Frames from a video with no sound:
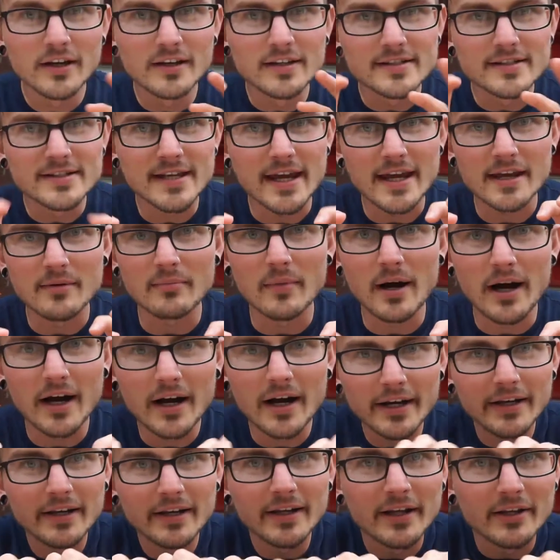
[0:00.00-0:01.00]
take
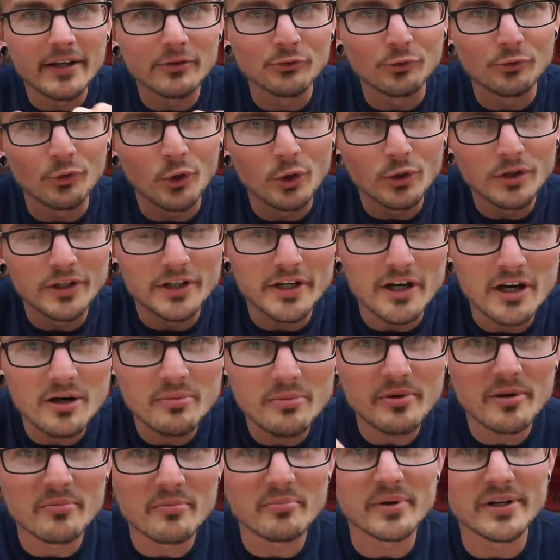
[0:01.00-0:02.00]
mine and roll it
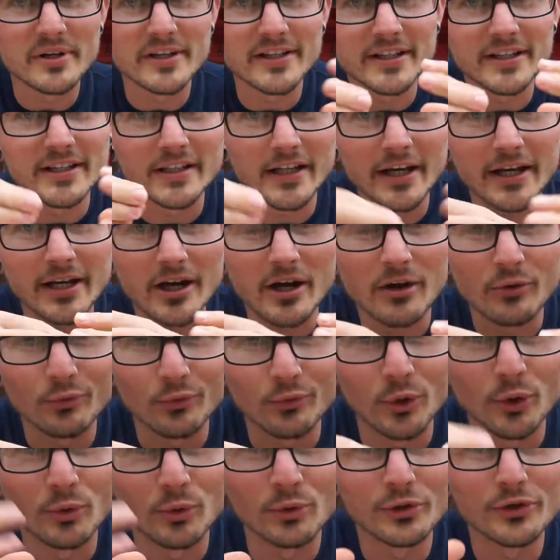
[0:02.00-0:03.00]
up and put it in like a
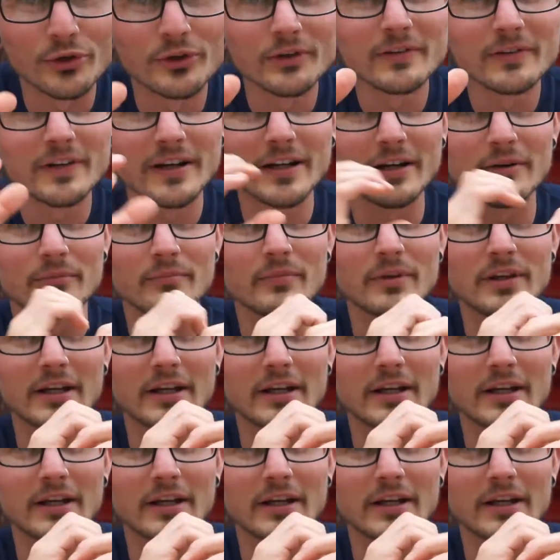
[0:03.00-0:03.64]
roller, like a